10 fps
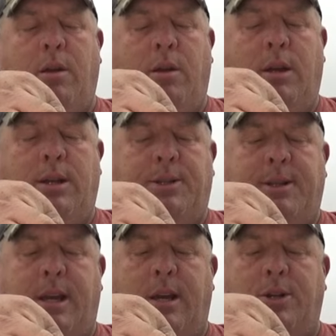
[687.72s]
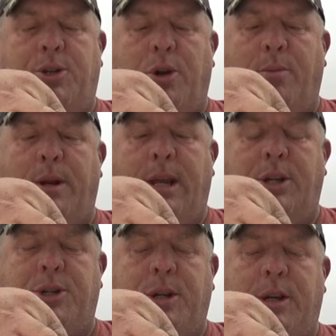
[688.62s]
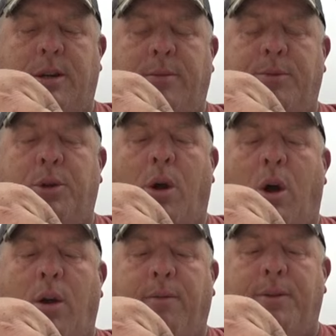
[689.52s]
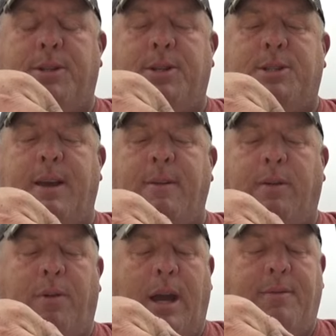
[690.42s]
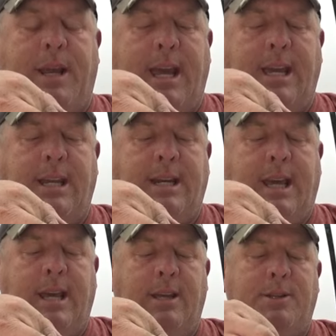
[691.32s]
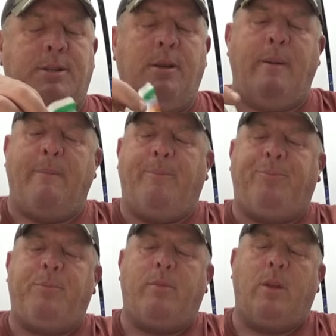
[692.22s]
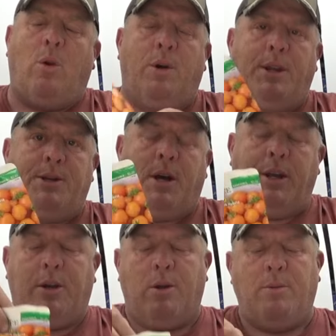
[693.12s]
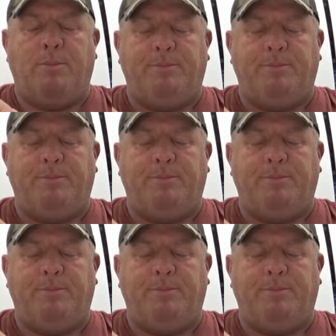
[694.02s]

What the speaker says: And it says germination. So harvest is 75 to 80 days on this honeycomb.